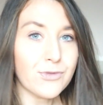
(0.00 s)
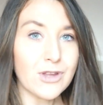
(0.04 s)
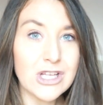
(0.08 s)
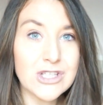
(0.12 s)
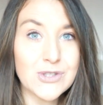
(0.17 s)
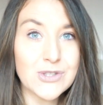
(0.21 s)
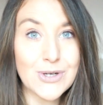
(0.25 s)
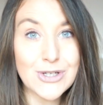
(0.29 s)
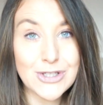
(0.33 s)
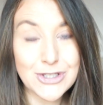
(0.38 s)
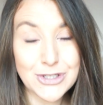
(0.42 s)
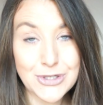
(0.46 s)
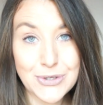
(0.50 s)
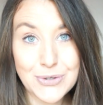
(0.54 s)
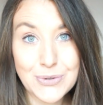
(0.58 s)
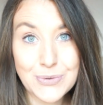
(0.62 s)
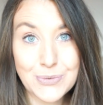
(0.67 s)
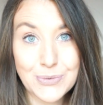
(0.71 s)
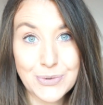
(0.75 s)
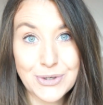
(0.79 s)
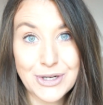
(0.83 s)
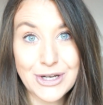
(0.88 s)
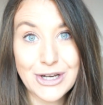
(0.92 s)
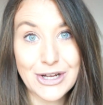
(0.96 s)
So I
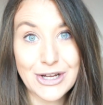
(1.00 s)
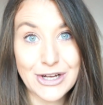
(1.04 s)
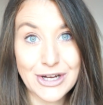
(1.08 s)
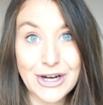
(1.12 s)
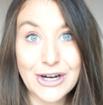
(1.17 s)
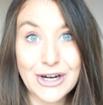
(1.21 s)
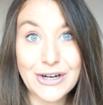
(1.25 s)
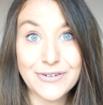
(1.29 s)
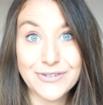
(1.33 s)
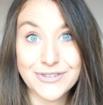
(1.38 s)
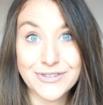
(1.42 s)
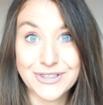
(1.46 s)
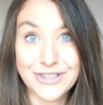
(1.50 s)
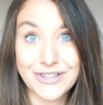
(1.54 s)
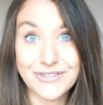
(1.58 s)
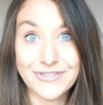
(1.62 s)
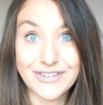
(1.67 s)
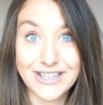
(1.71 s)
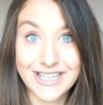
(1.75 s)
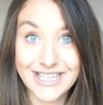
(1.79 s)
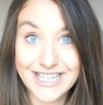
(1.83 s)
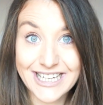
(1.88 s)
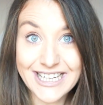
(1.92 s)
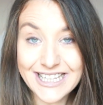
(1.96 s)
do want to look after it
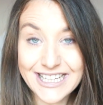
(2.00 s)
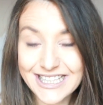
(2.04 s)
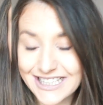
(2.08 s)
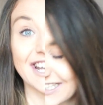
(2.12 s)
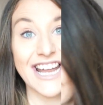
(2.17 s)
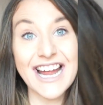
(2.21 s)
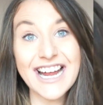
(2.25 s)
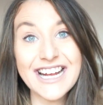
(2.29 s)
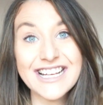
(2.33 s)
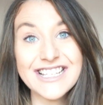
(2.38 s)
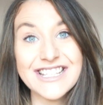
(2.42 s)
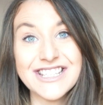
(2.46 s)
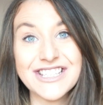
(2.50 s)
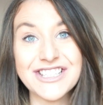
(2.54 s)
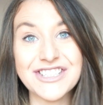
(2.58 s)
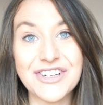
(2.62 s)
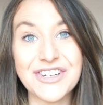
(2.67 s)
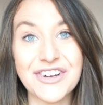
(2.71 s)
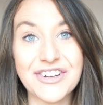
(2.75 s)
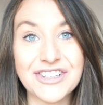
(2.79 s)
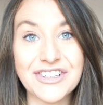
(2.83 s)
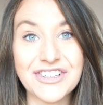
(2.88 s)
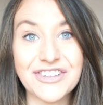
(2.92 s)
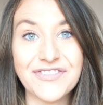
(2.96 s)
really. Next
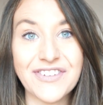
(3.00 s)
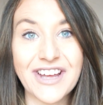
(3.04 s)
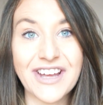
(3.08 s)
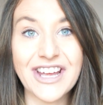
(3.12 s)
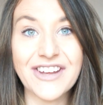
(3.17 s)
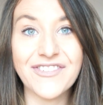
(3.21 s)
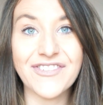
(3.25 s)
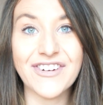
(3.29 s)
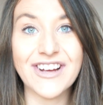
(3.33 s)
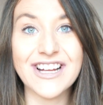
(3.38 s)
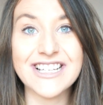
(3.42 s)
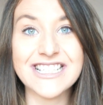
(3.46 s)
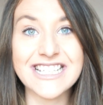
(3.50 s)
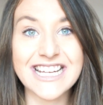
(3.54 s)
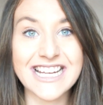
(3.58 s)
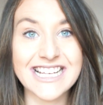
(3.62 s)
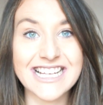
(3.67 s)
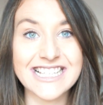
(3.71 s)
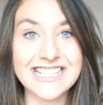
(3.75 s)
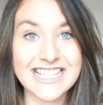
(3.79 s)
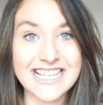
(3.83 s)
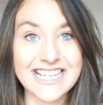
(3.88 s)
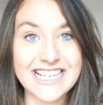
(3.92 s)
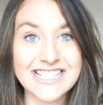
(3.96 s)
toddler favourite
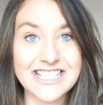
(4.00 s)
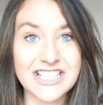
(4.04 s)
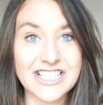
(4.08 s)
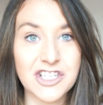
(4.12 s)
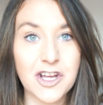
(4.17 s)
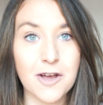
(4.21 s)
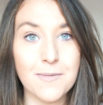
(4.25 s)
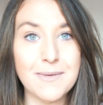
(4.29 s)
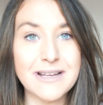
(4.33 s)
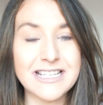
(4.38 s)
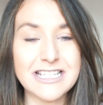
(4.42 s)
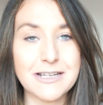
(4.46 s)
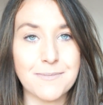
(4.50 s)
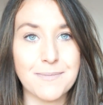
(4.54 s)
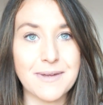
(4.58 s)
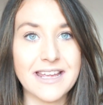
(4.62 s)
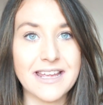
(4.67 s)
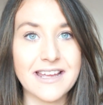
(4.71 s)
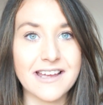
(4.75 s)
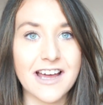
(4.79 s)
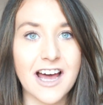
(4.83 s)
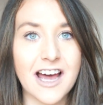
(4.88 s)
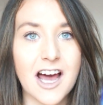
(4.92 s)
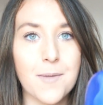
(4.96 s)
is this Tommy
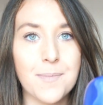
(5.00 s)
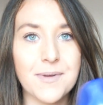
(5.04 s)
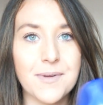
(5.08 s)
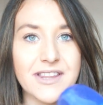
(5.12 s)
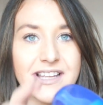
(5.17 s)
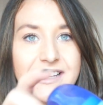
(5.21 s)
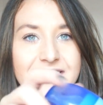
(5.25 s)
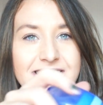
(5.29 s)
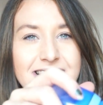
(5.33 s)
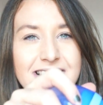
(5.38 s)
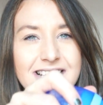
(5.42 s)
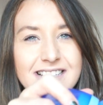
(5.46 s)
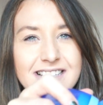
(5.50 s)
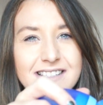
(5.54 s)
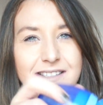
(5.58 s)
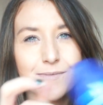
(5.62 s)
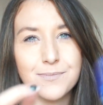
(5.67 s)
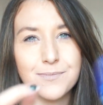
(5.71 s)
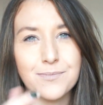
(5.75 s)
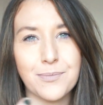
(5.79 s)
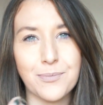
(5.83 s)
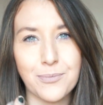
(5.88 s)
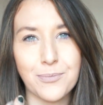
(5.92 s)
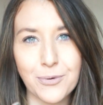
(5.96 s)
Tippy cup. This
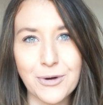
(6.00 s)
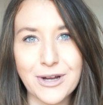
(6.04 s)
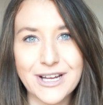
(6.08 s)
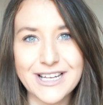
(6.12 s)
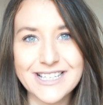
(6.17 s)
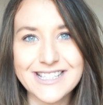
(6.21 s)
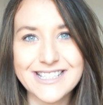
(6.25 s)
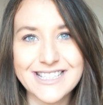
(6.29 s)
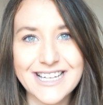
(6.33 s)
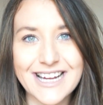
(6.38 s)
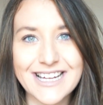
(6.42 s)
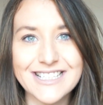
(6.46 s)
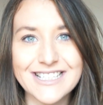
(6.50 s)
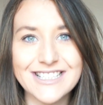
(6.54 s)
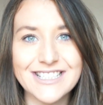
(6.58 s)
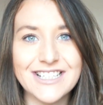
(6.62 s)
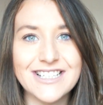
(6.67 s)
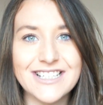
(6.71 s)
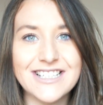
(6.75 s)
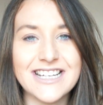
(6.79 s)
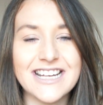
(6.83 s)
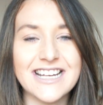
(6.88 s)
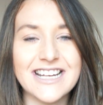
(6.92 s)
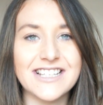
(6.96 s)
is pretty
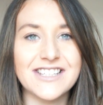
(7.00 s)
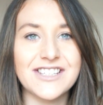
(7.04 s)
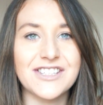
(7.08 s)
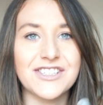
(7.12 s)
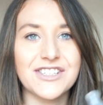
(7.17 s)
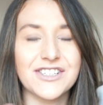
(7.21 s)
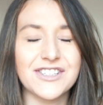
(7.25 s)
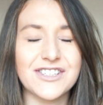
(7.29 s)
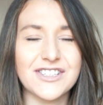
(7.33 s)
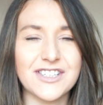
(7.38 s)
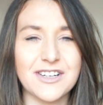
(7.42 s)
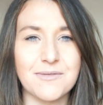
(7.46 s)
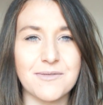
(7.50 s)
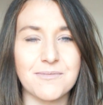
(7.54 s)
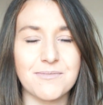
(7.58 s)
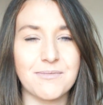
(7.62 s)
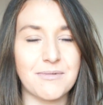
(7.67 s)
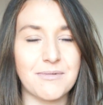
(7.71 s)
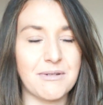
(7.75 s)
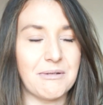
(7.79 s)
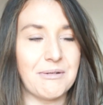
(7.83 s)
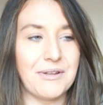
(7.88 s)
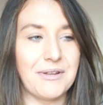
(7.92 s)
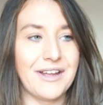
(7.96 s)
standard. It's just
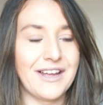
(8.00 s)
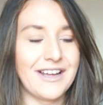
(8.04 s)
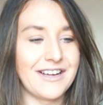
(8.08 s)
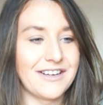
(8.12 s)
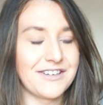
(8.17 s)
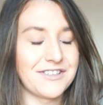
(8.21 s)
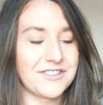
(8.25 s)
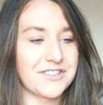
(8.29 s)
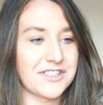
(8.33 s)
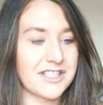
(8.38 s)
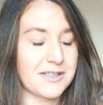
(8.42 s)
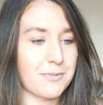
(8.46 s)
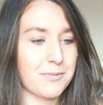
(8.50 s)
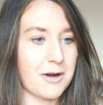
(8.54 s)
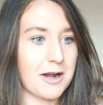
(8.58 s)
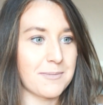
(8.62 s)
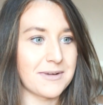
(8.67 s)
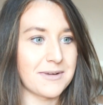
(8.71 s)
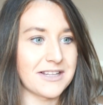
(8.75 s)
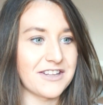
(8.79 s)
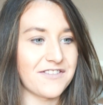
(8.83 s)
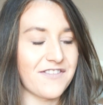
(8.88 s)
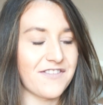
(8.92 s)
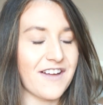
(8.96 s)

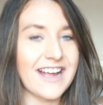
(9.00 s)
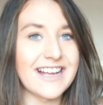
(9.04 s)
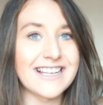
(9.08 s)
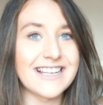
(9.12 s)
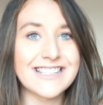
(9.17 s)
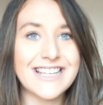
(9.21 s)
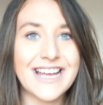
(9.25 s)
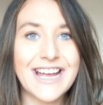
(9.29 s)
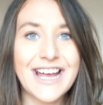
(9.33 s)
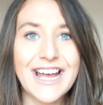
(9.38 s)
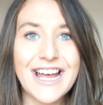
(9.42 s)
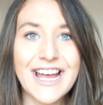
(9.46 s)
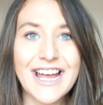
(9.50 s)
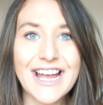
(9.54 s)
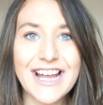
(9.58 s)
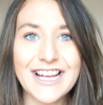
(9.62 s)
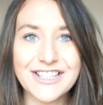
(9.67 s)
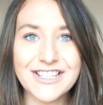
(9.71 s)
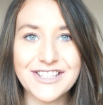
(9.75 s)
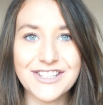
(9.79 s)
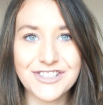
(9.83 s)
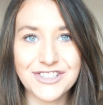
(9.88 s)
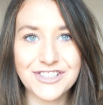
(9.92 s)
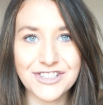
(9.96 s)
sprayed me in the face.
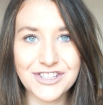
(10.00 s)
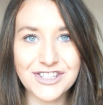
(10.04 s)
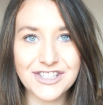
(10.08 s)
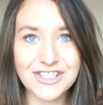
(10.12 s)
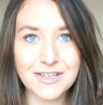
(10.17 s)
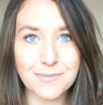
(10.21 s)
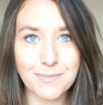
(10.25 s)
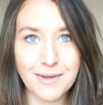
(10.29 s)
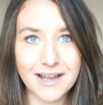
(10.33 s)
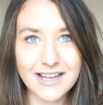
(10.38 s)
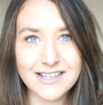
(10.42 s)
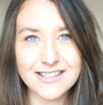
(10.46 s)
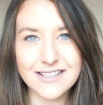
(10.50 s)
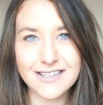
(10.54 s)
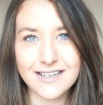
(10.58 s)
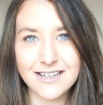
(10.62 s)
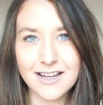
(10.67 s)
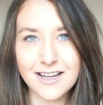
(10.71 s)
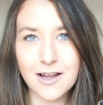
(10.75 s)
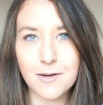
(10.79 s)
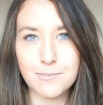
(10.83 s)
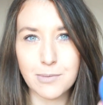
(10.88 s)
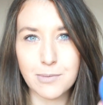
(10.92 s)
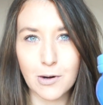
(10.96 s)
It's just
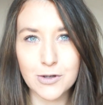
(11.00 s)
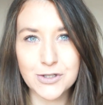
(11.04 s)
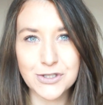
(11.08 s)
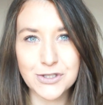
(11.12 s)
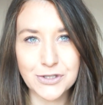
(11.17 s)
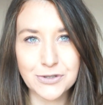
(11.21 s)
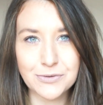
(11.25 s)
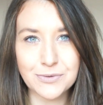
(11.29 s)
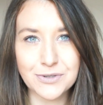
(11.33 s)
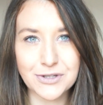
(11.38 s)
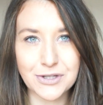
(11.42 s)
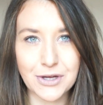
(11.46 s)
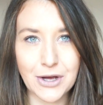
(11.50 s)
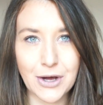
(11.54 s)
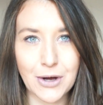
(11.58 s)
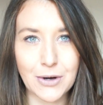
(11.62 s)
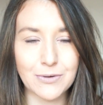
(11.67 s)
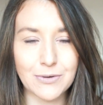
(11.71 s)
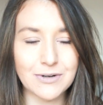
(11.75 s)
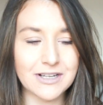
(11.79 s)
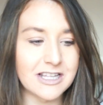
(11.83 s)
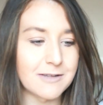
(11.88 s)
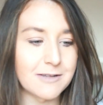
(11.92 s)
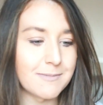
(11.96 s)
basically a bottle with a
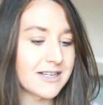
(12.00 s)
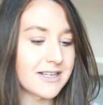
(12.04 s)
hole in the